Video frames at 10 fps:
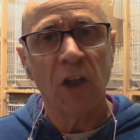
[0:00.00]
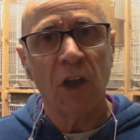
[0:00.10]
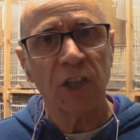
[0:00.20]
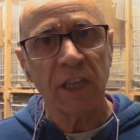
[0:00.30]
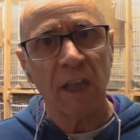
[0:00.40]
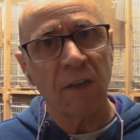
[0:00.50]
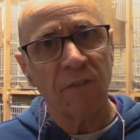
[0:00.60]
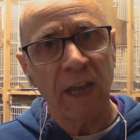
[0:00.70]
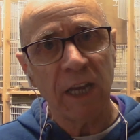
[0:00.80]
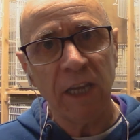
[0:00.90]
I didn't have
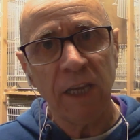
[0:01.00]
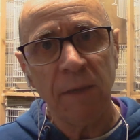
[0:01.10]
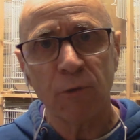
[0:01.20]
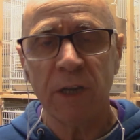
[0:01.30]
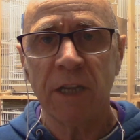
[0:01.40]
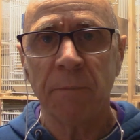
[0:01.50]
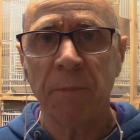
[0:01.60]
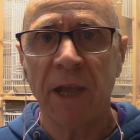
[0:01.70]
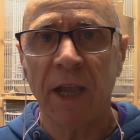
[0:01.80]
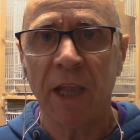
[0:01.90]
any breeding
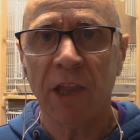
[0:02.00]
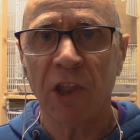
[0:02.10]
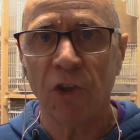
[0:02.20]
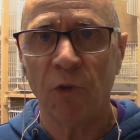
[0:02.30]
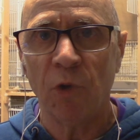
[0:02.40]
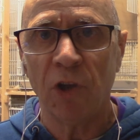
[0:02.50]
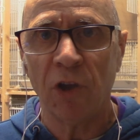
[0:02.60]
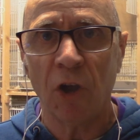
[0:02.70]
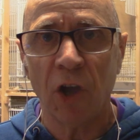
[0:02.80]
pairs that were